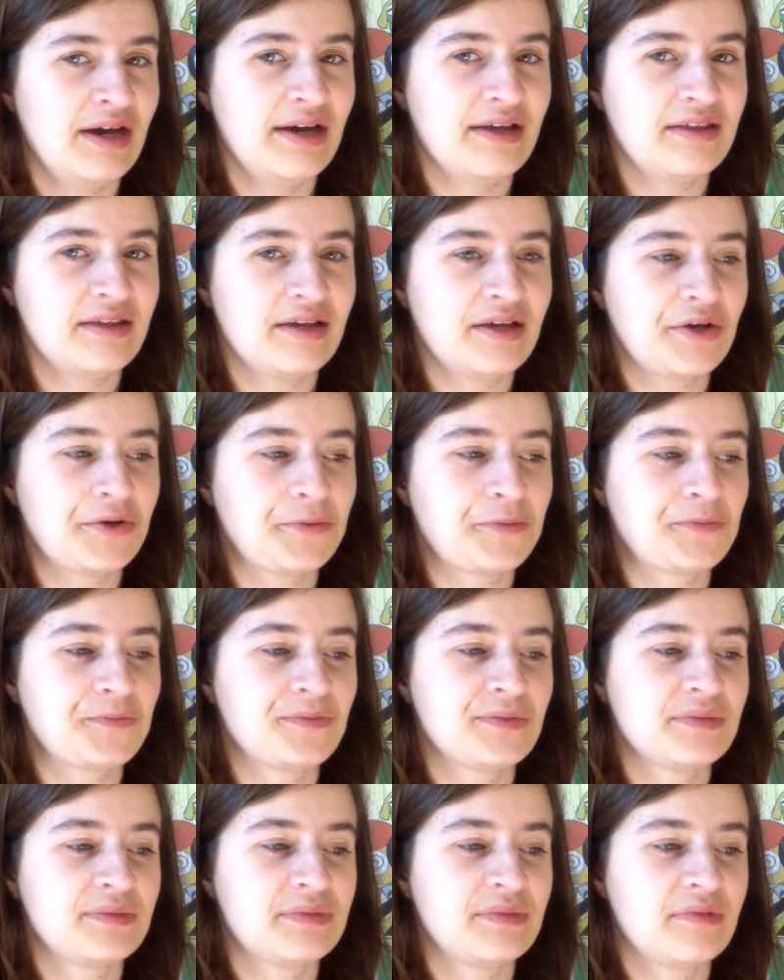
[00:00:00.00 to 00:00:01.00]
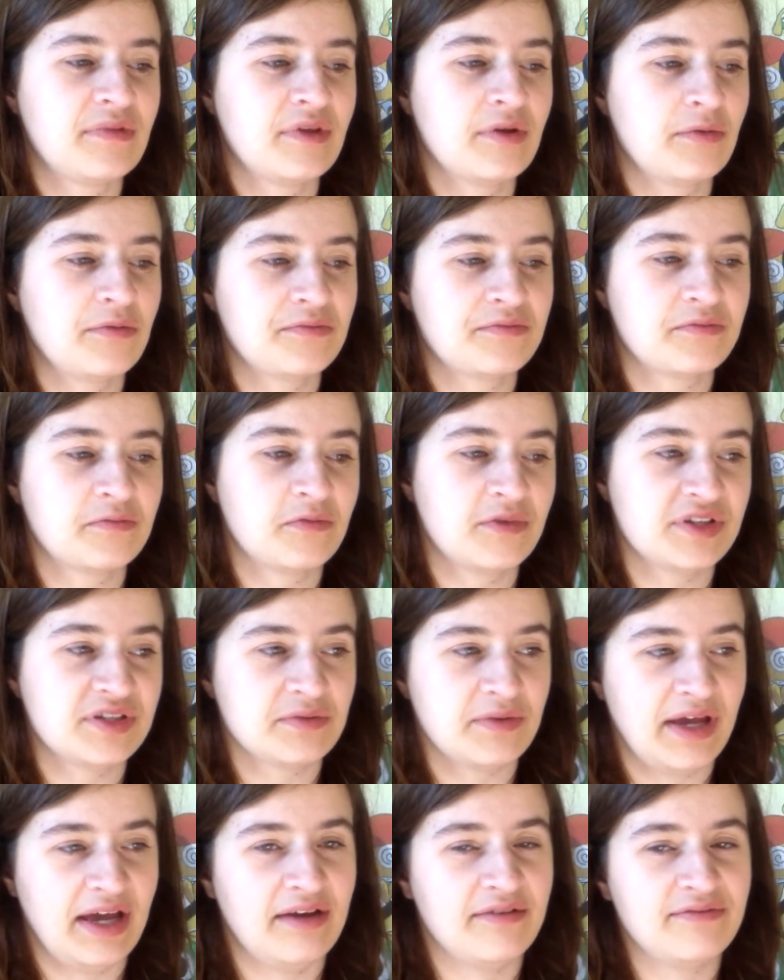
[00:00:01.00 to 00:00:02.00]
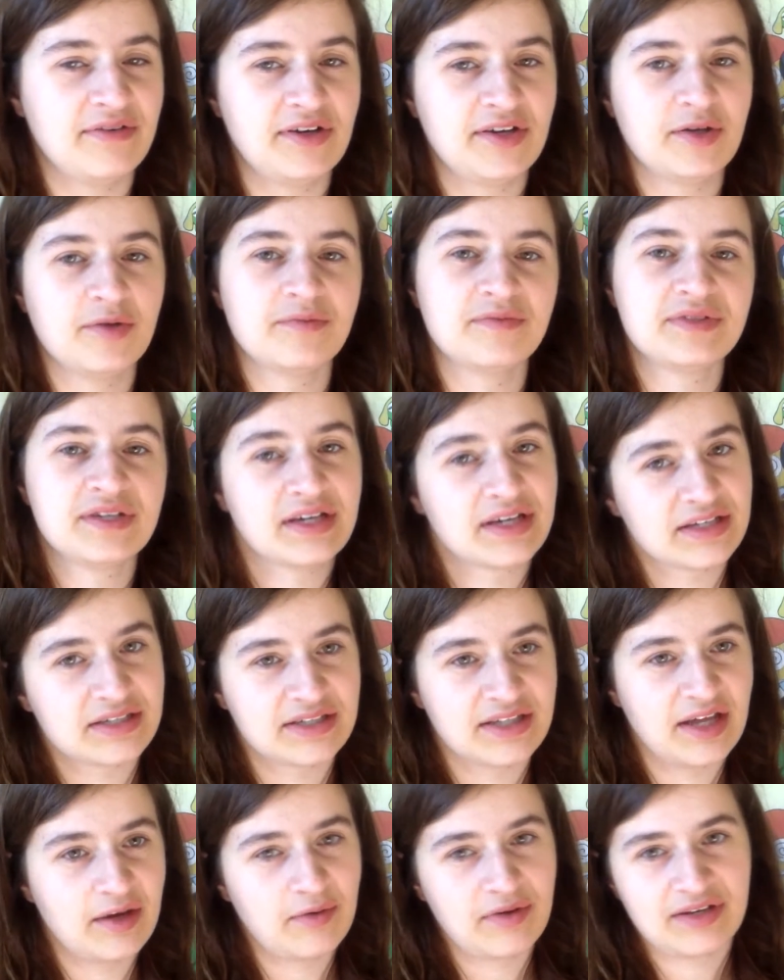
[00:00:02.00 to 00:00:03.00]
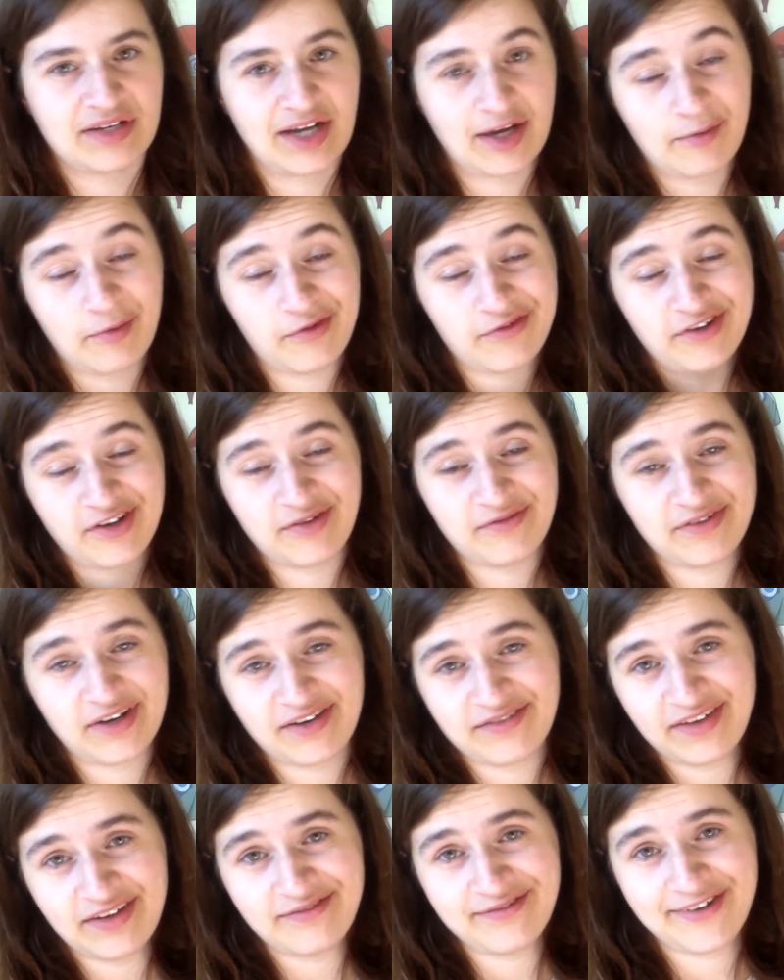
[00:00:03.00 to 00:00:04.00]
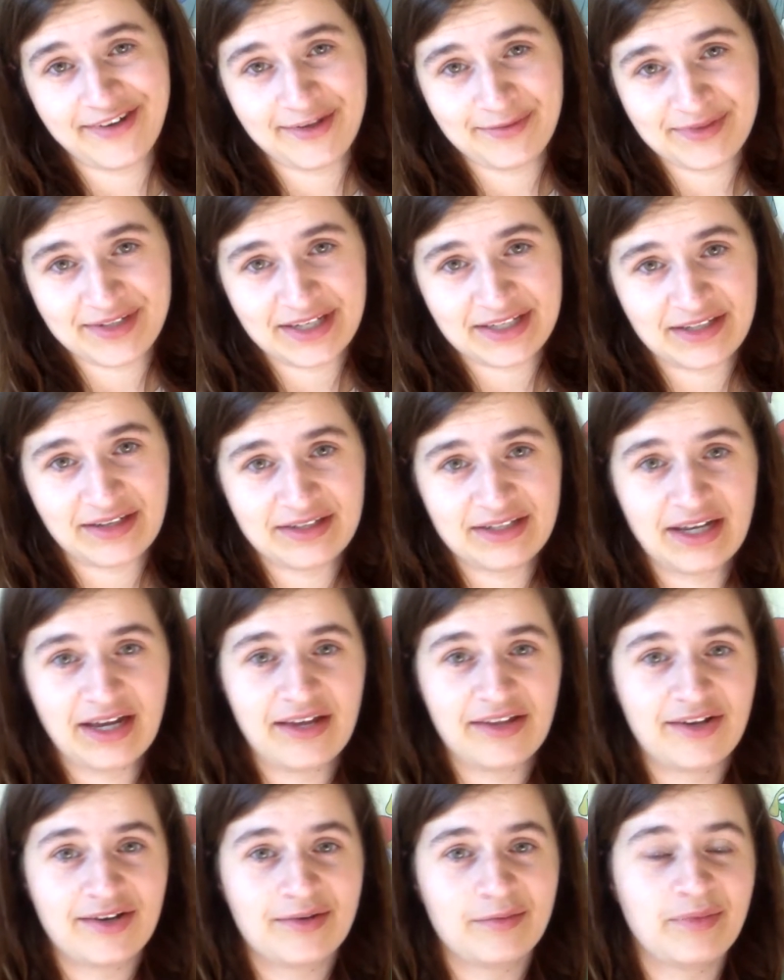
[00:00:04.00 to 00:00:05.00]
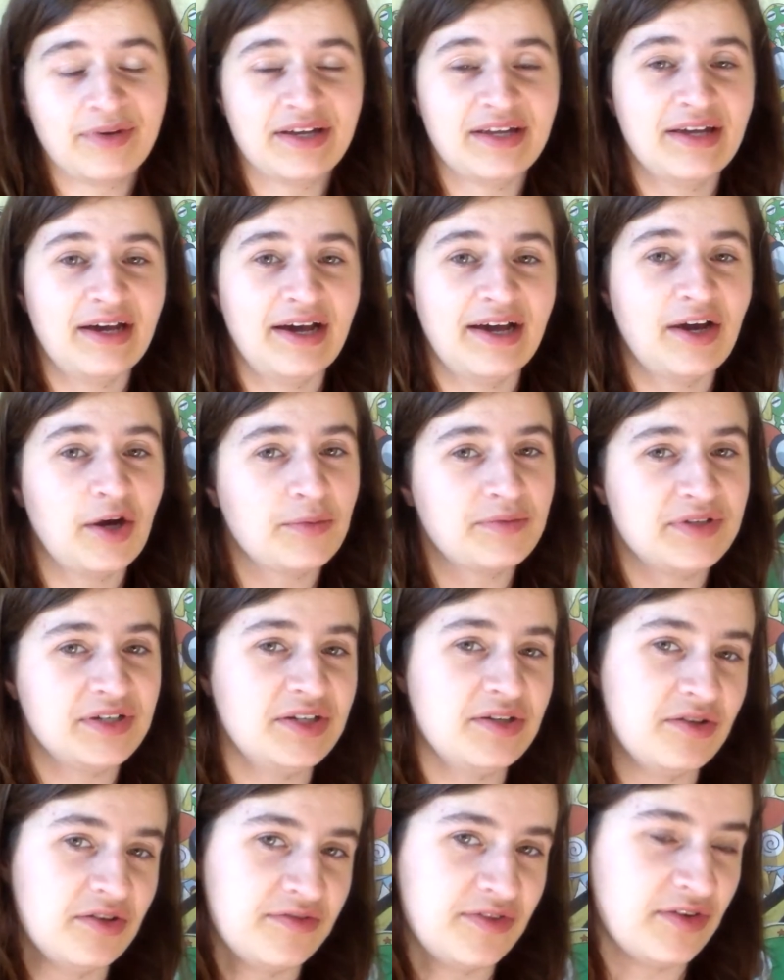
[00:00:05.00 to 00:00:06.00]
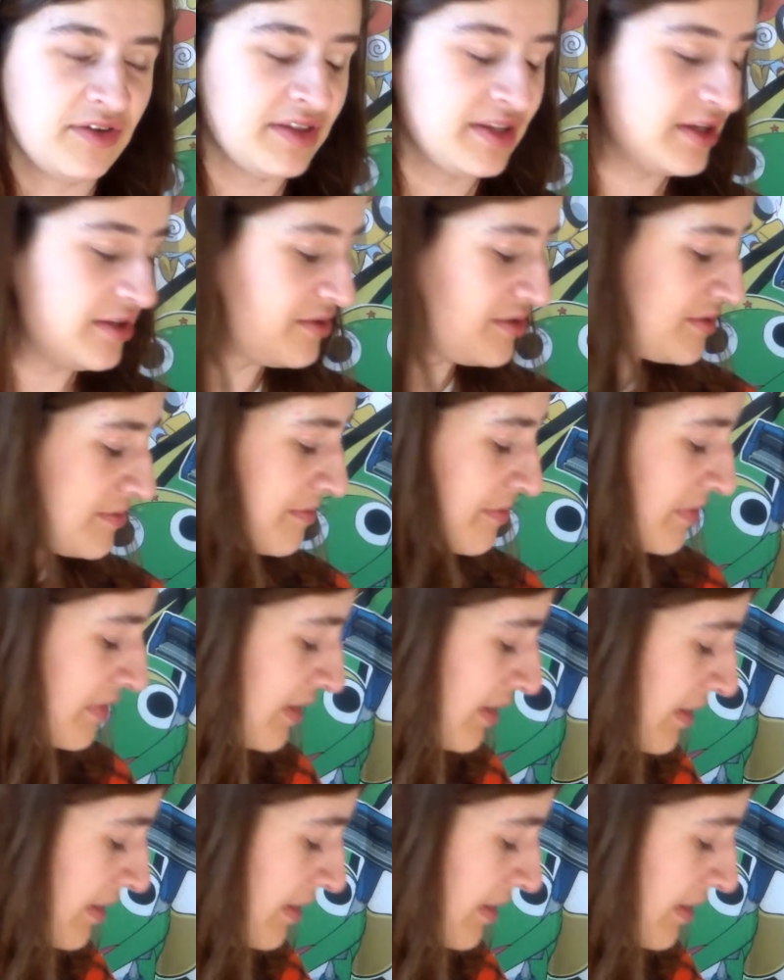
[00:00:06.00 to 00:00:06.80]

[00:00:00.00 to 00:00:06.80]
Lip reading: I think, once we have Volume 6, that we can talk about Volume 5 and Volume 6 all together, but I hope to do a review on those.